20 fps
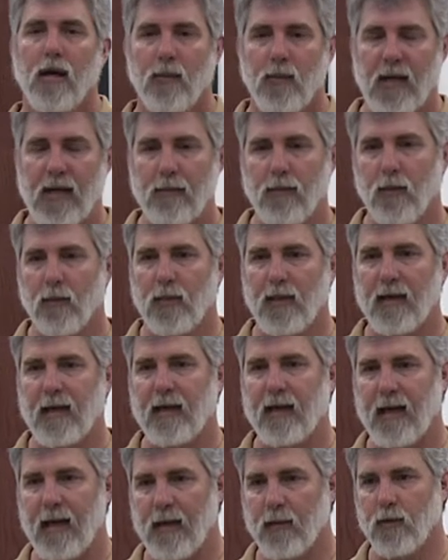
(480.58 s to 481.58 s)
people
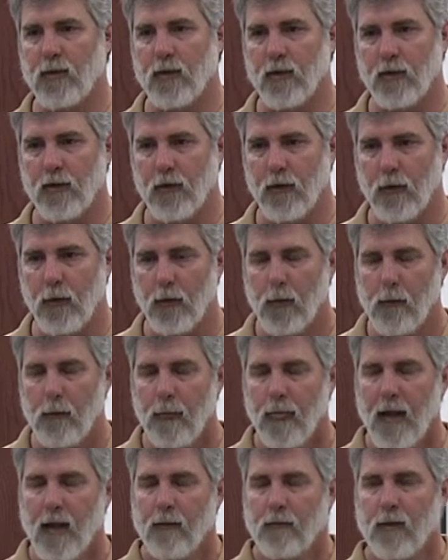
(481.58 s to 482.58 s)
being able to do.
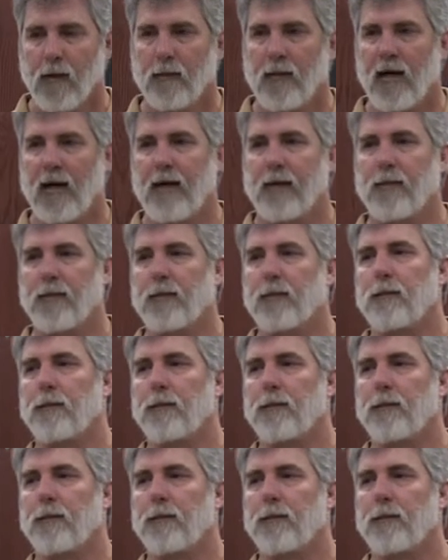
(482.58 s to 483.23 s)
But by